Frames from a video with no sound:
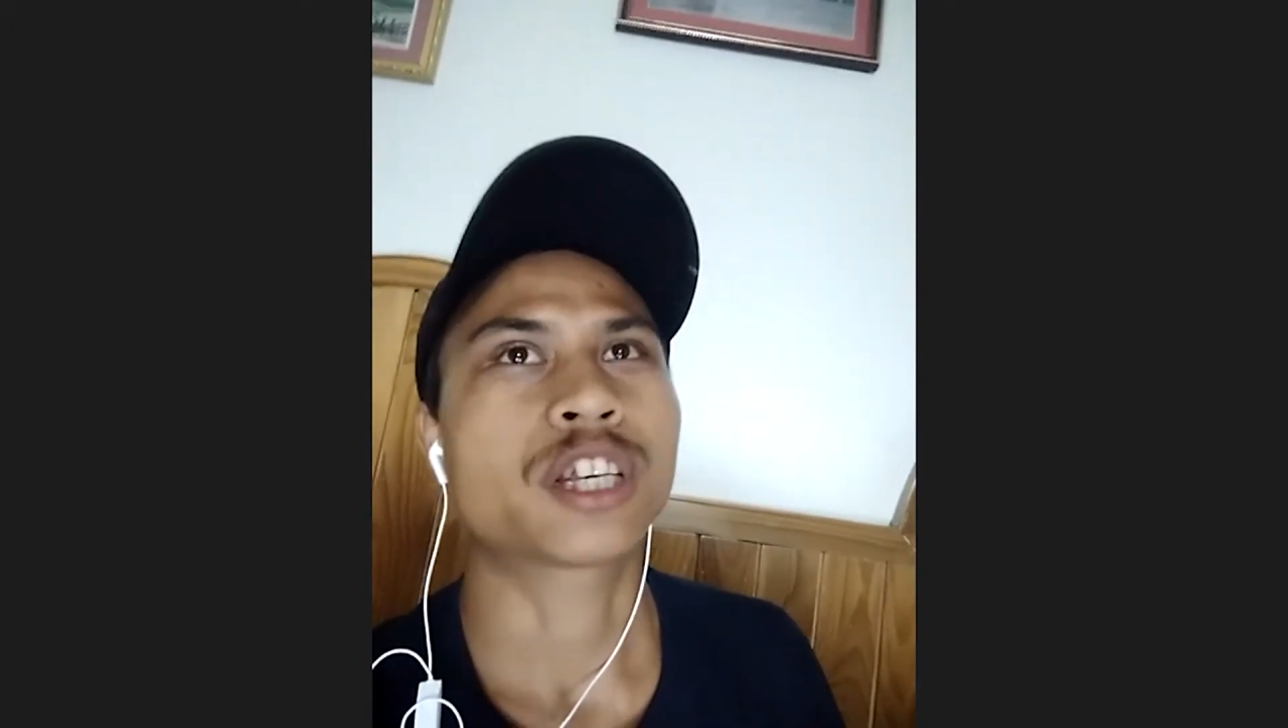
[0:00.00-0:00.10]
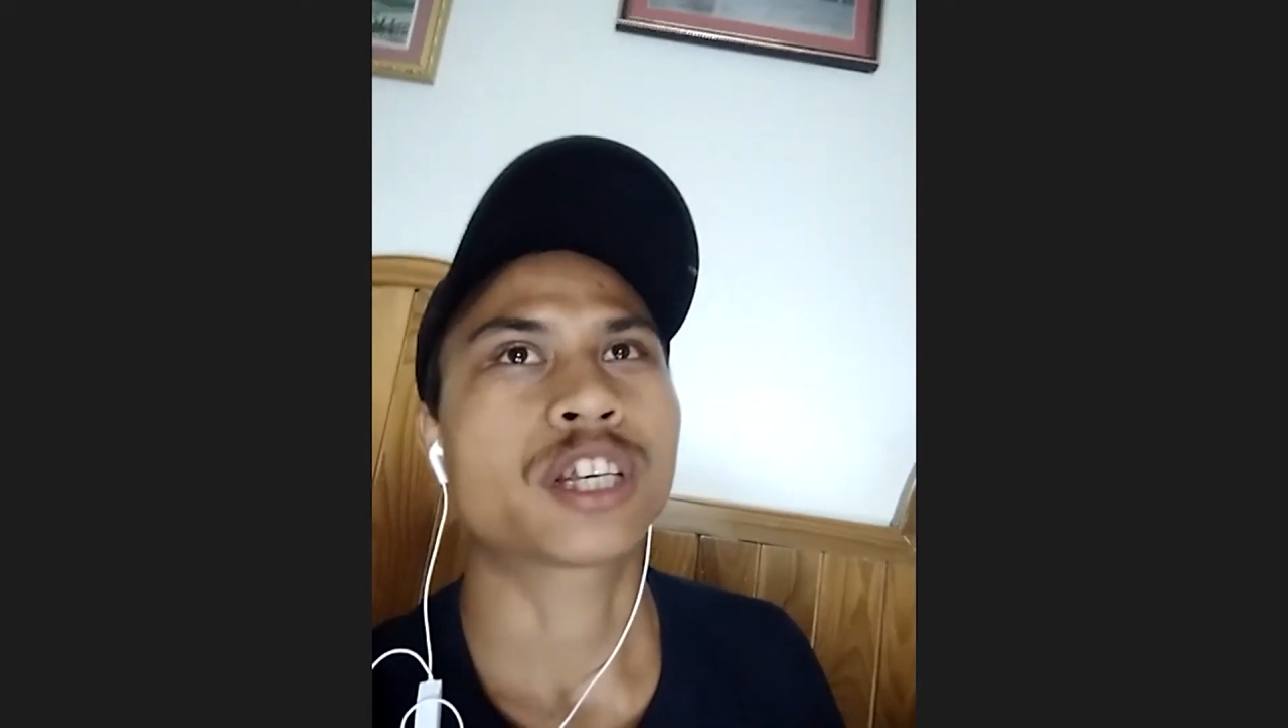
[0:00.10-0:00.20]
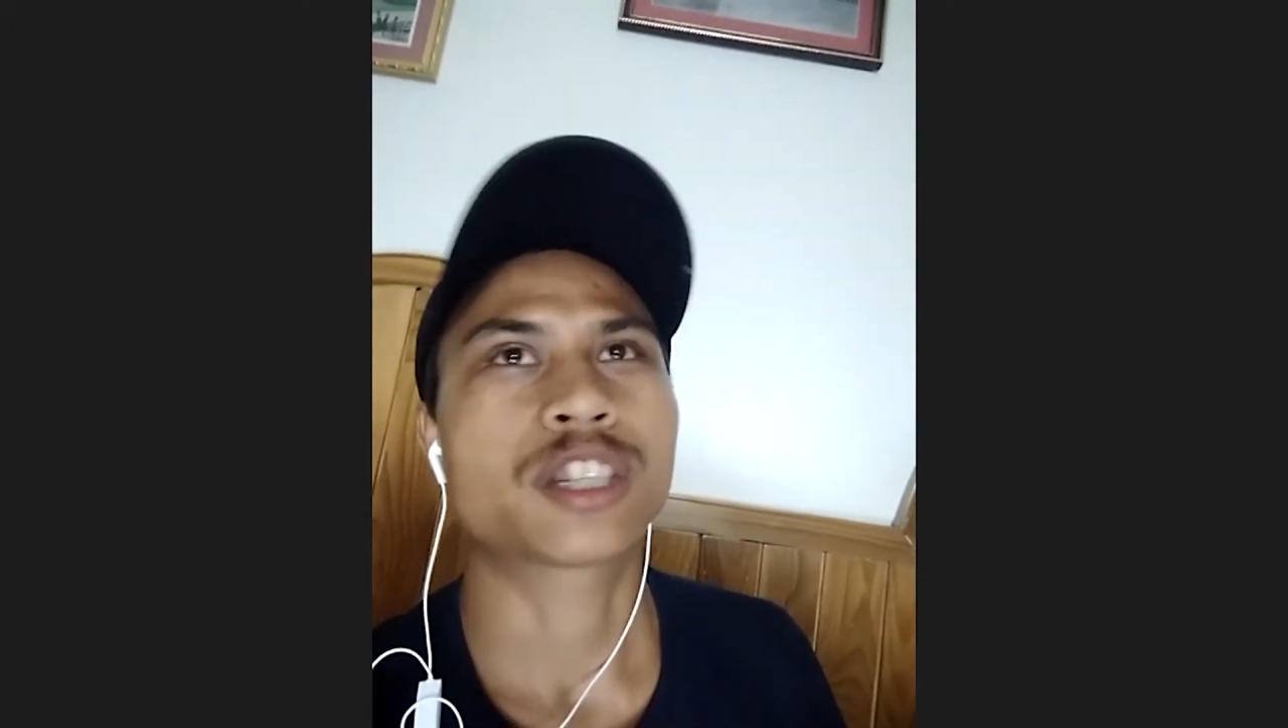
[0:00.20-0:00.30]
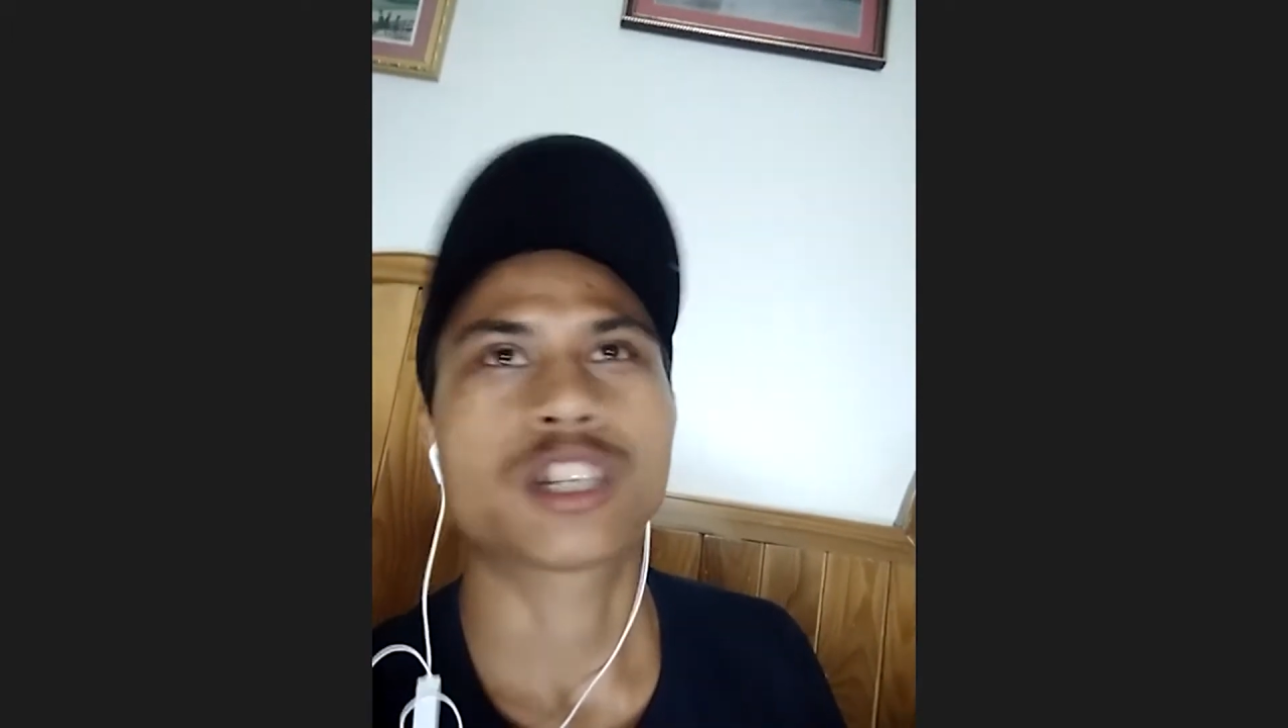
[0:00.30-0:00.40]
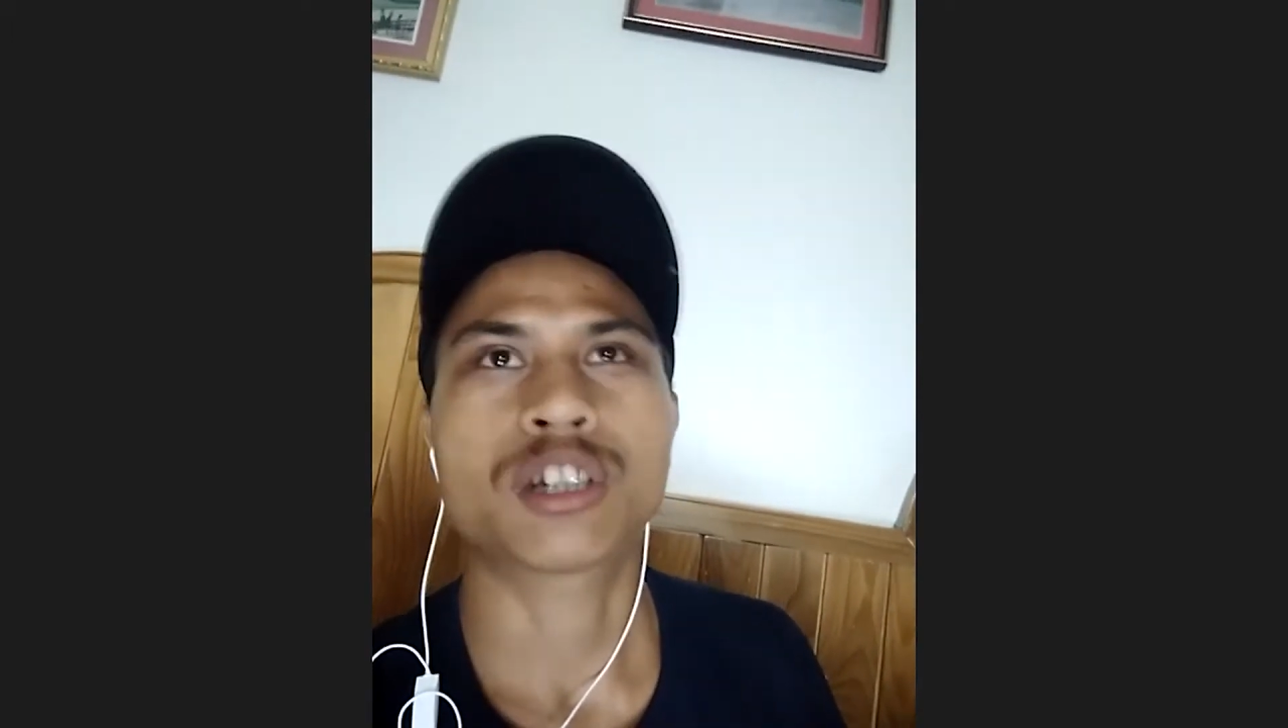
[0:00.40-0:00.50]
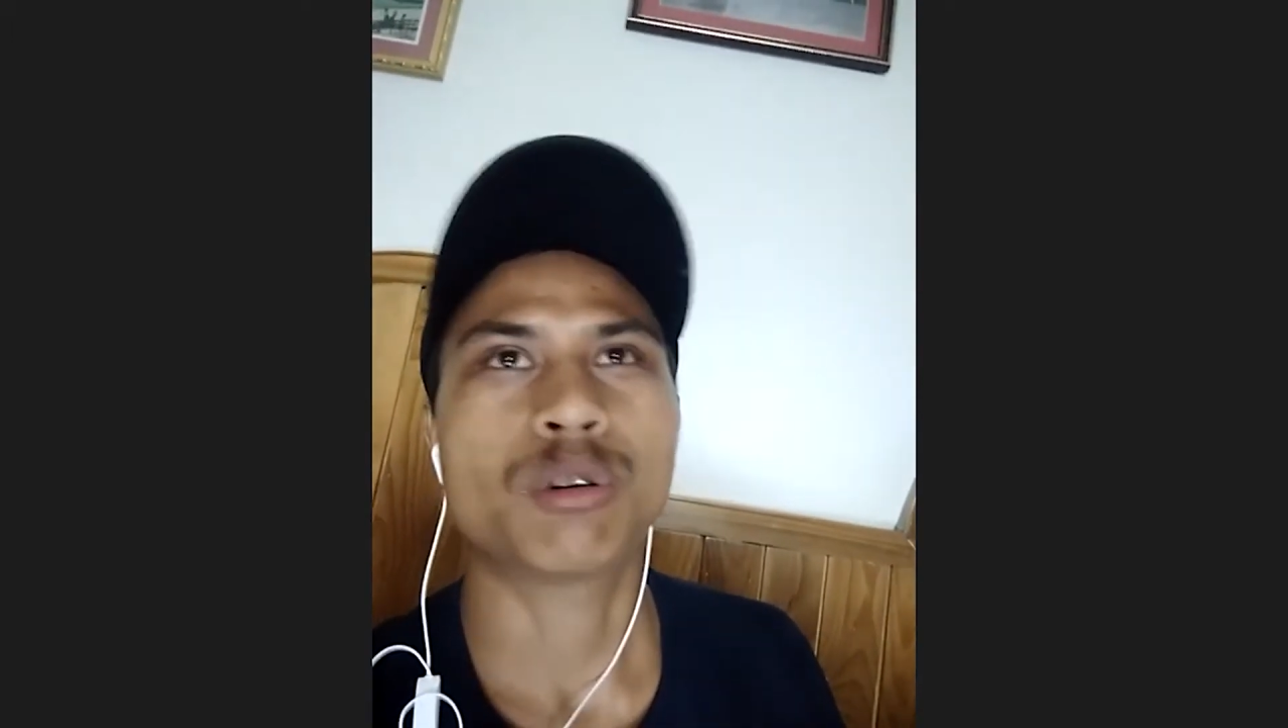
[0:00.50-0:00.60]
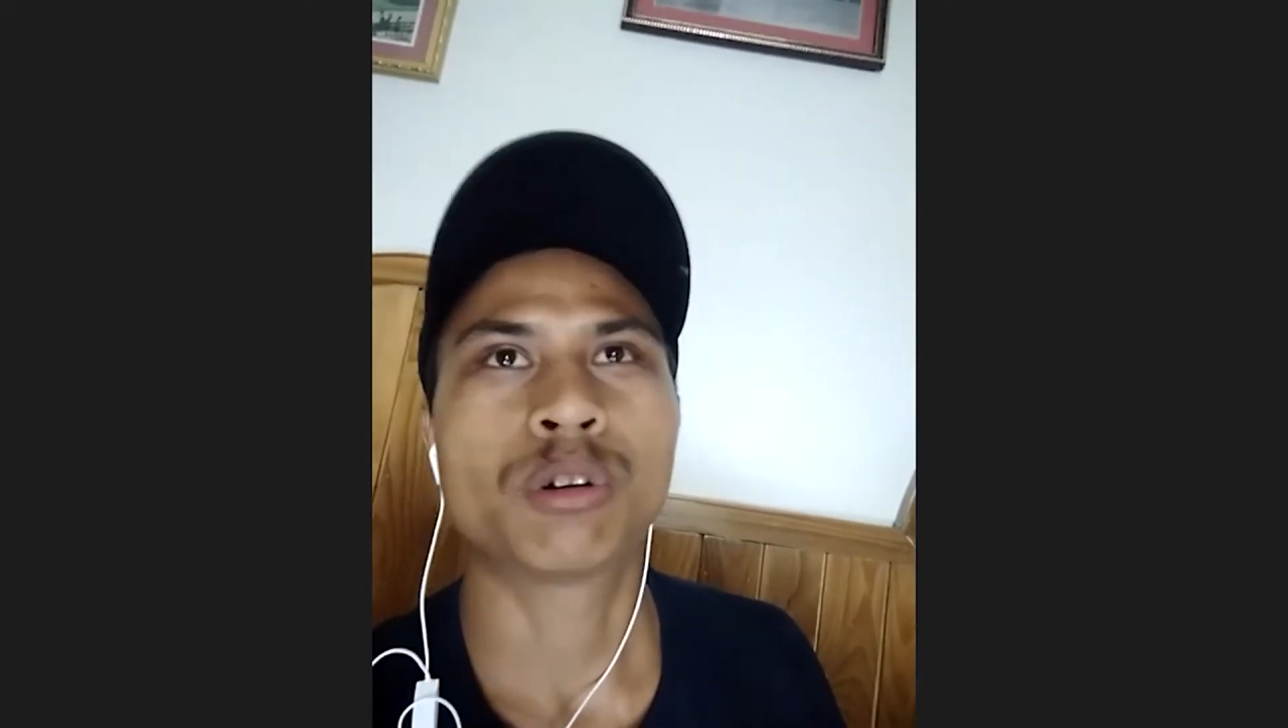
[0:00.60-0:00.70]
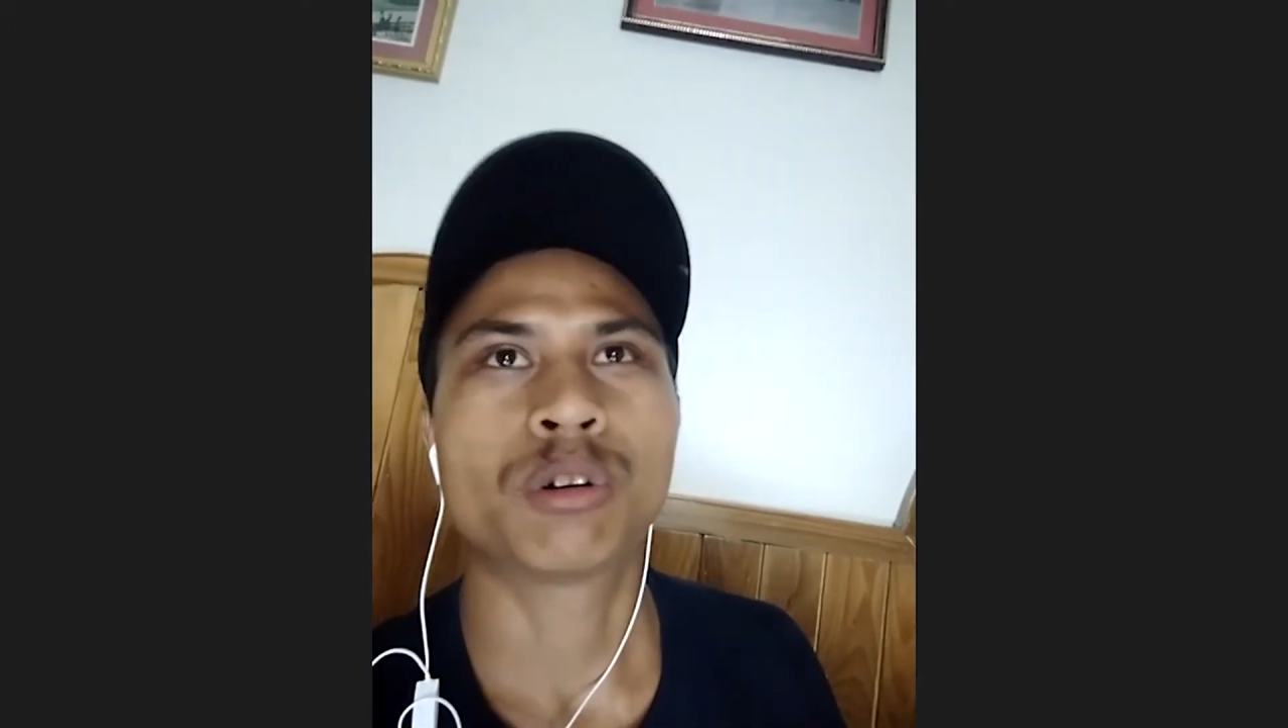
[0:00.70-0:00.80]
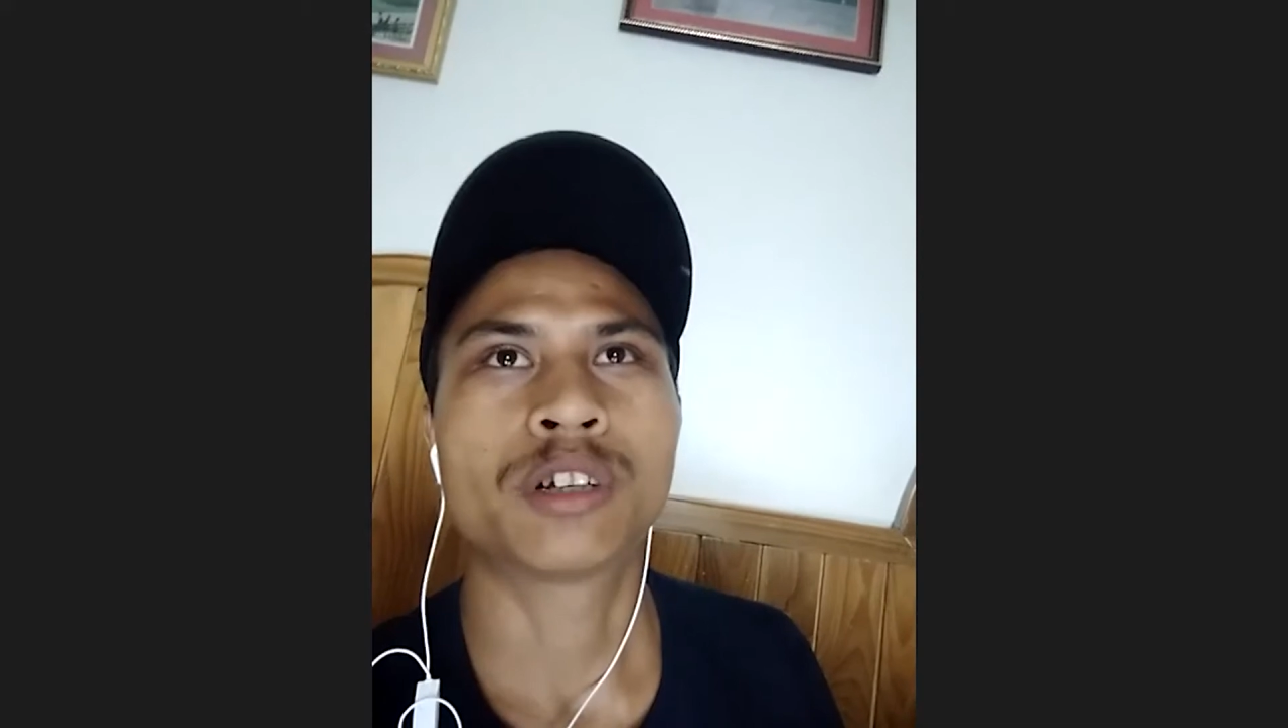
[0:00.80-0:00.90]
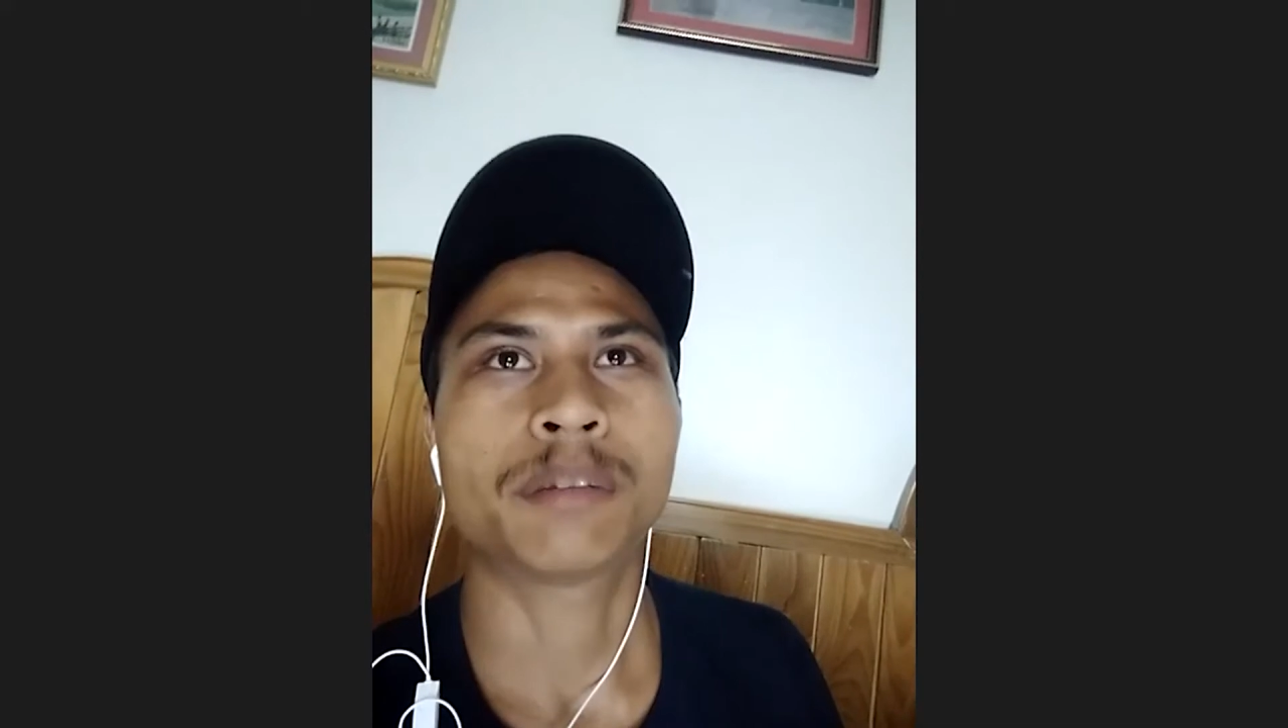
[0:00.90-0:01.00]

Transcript: 6 years old,